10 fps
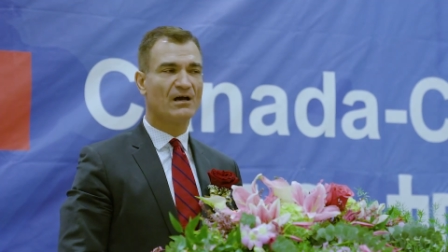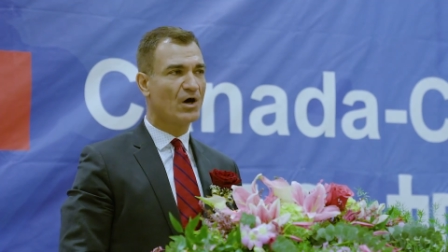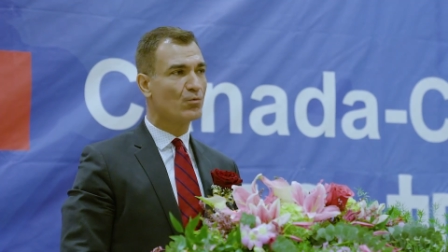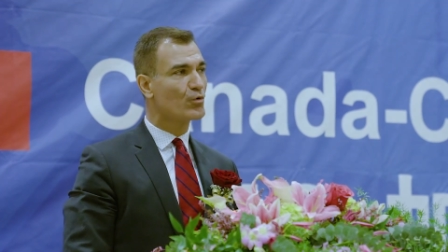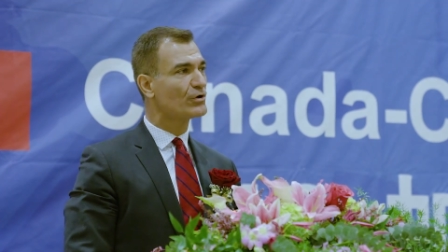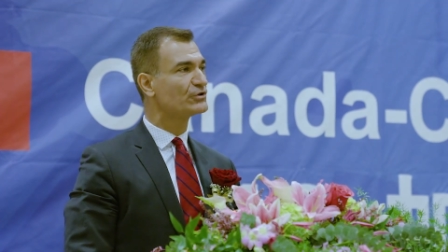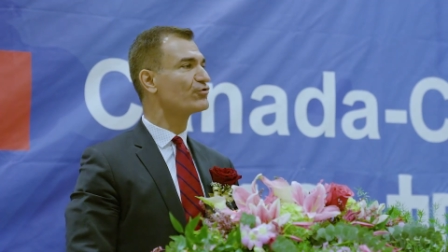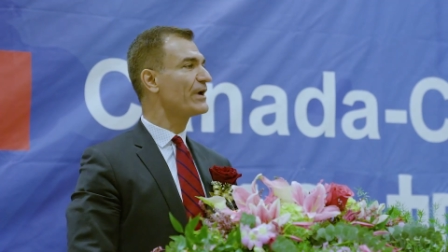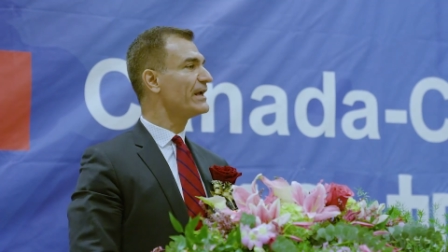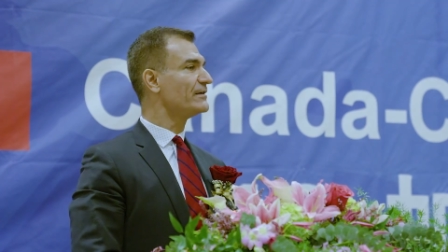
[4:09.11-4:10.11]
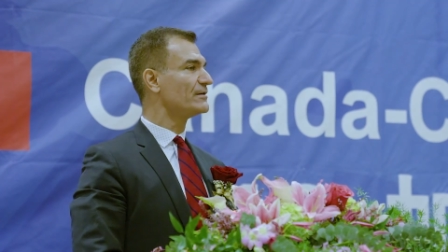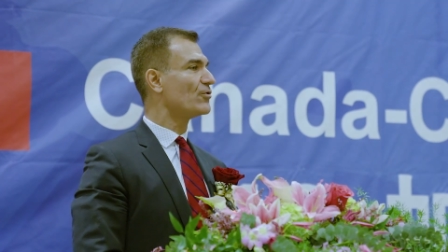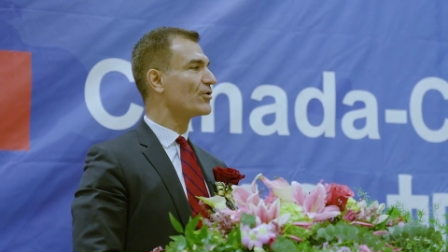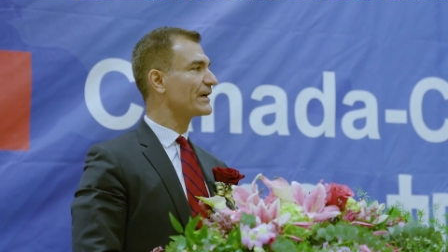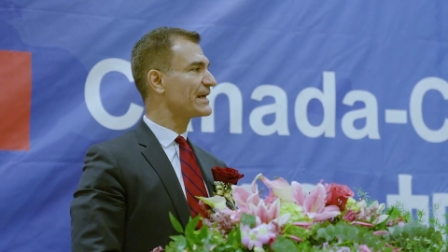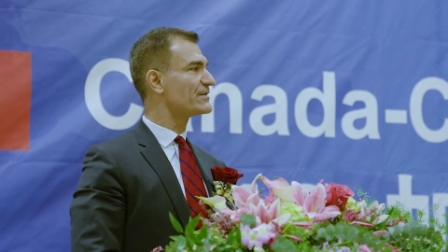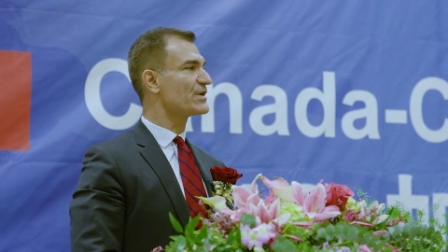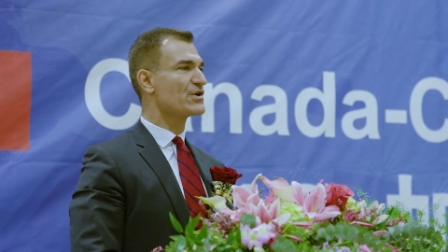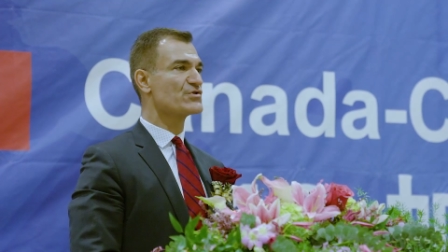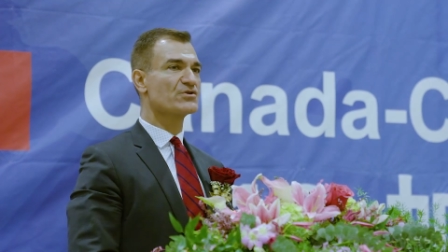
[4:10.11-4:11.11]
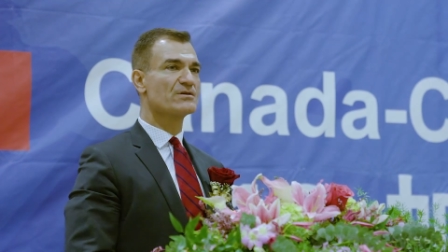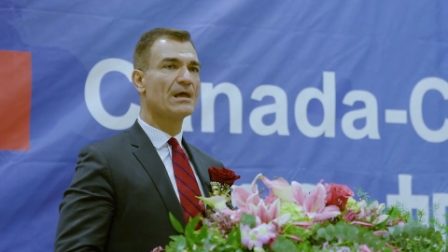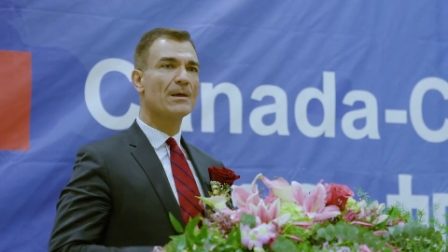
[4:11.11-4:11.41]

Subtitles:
a World Trade Organization